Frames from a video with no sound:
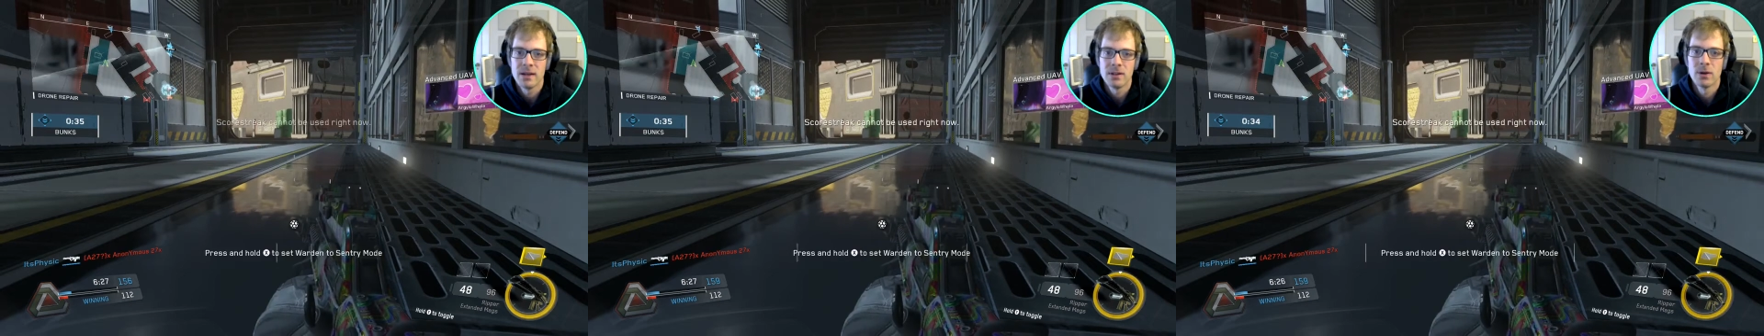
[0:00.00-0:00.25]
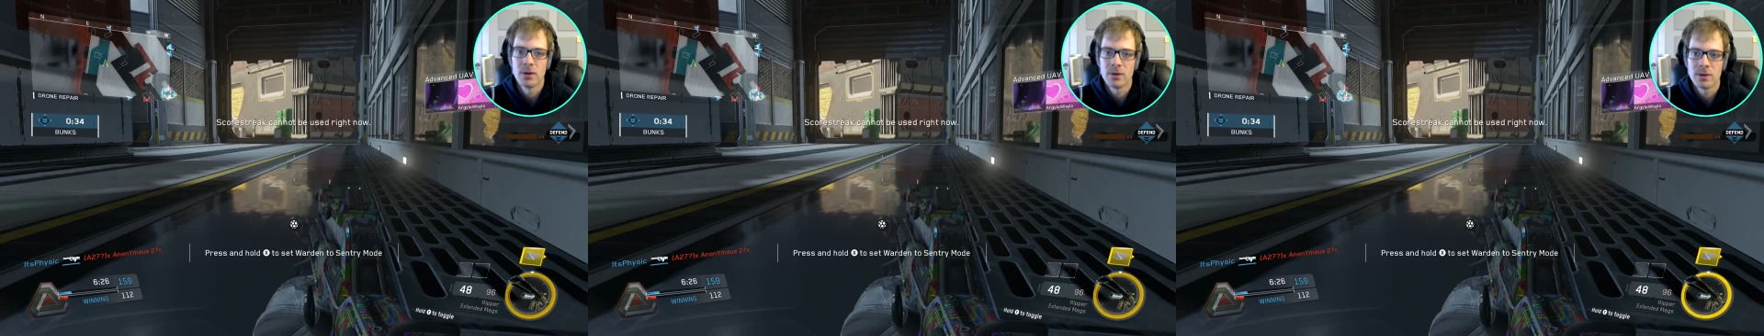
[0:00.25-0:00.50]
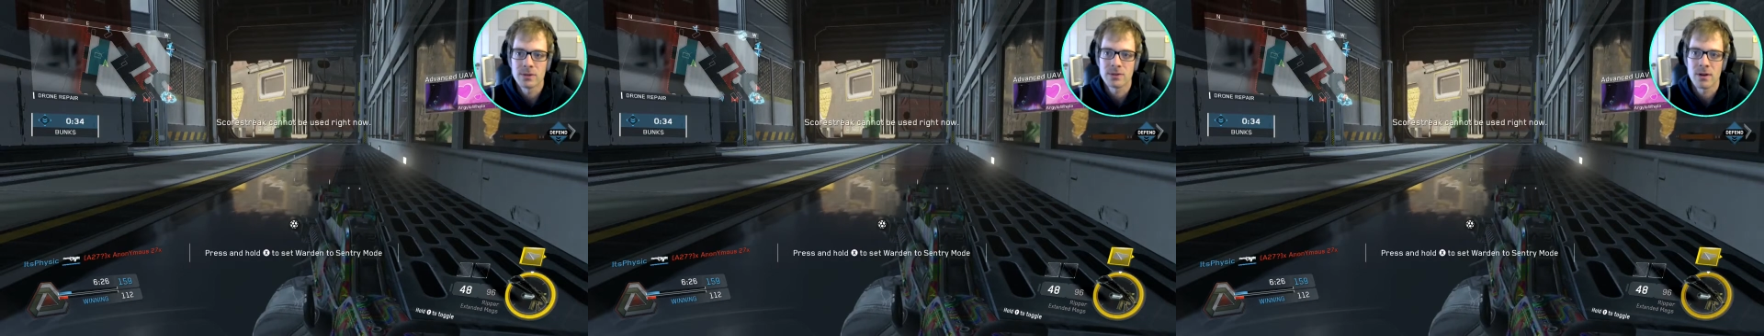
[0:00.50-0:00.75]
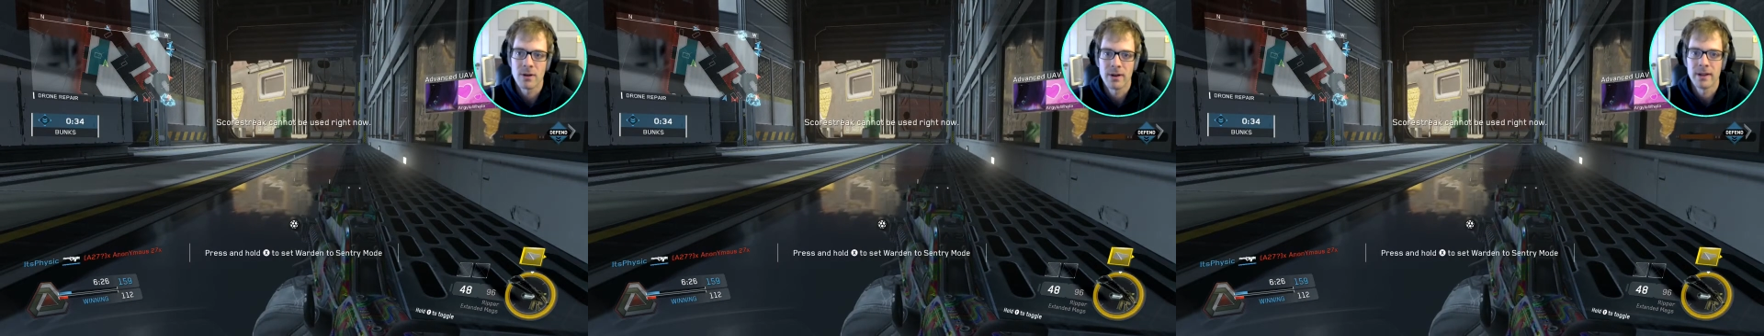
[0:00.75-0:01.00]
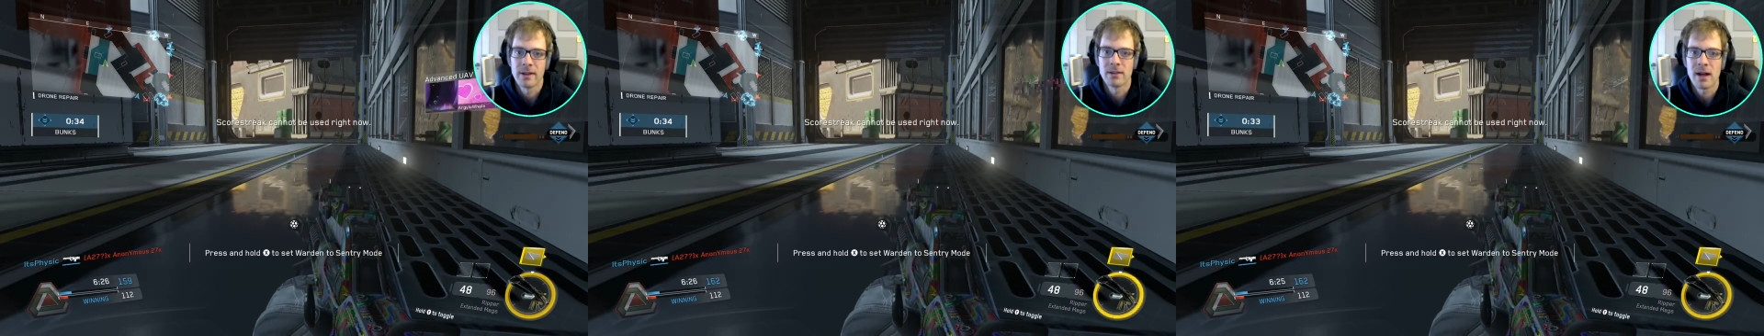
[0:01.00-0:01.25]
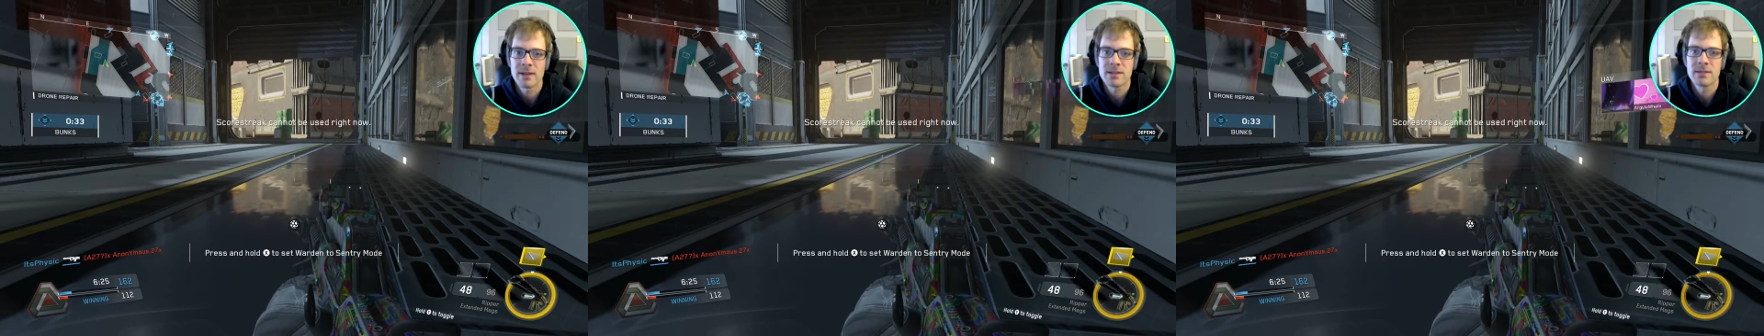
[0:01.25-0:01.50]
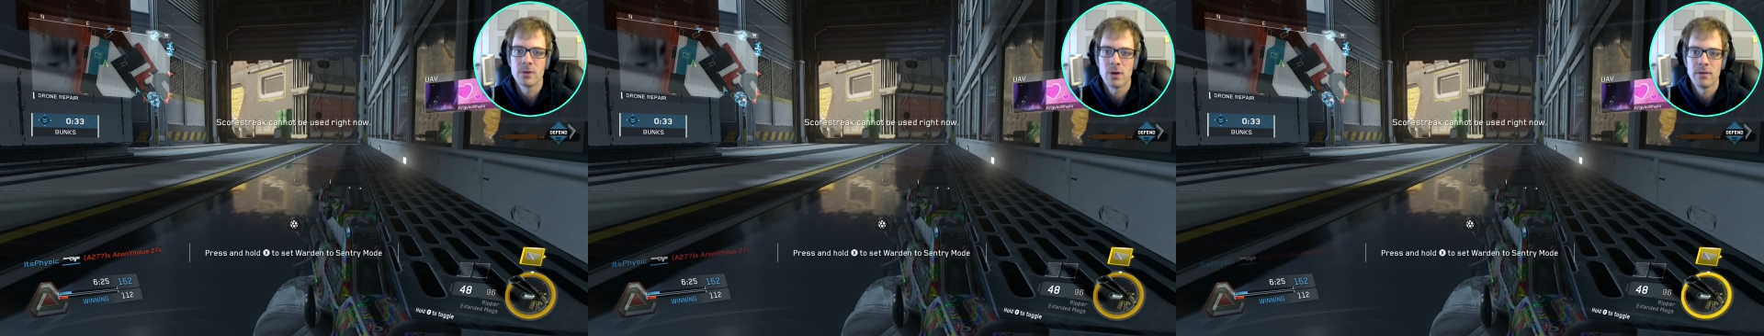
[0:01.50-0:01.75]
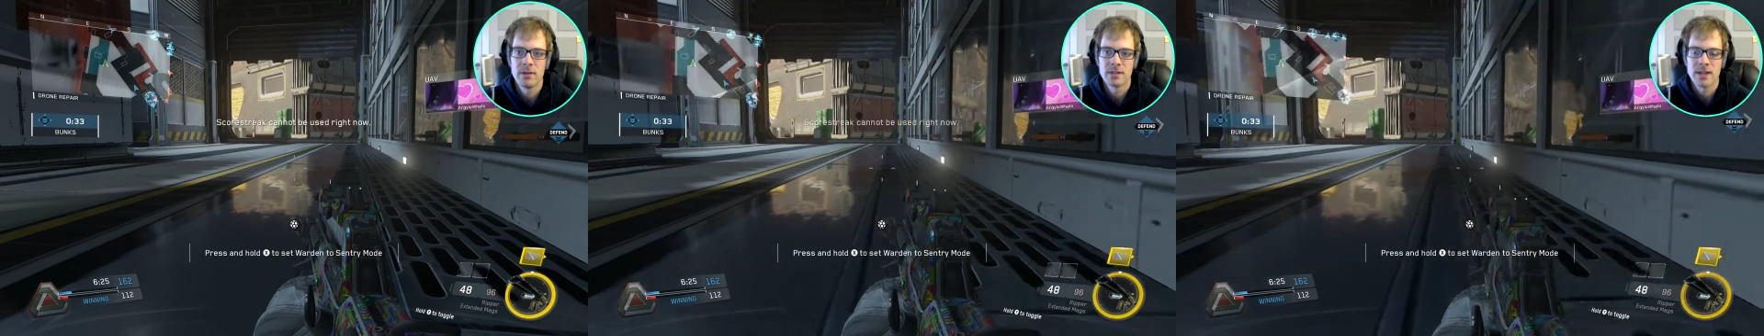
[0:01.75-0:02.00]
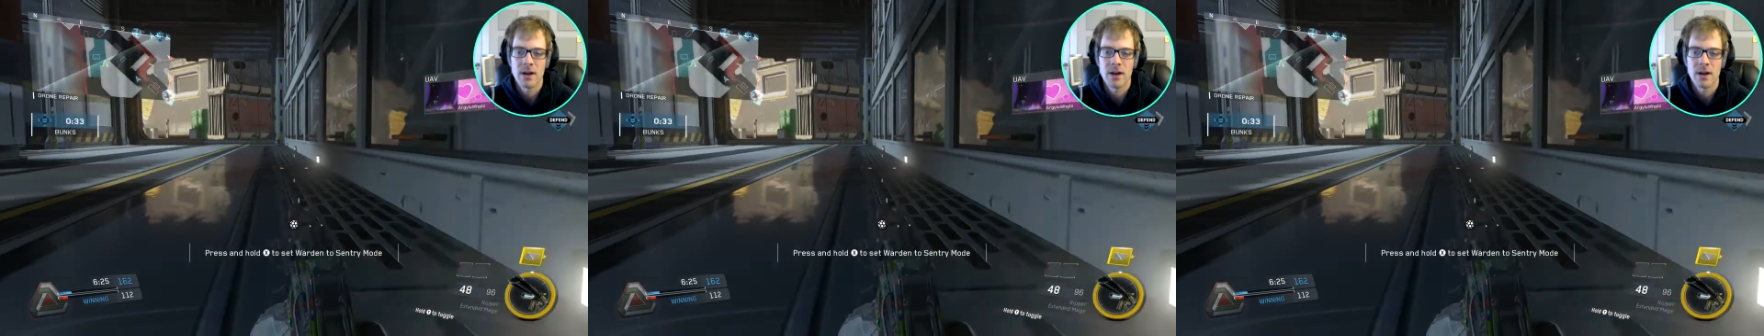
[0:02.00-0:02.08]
You'll start earning lots of UAVs,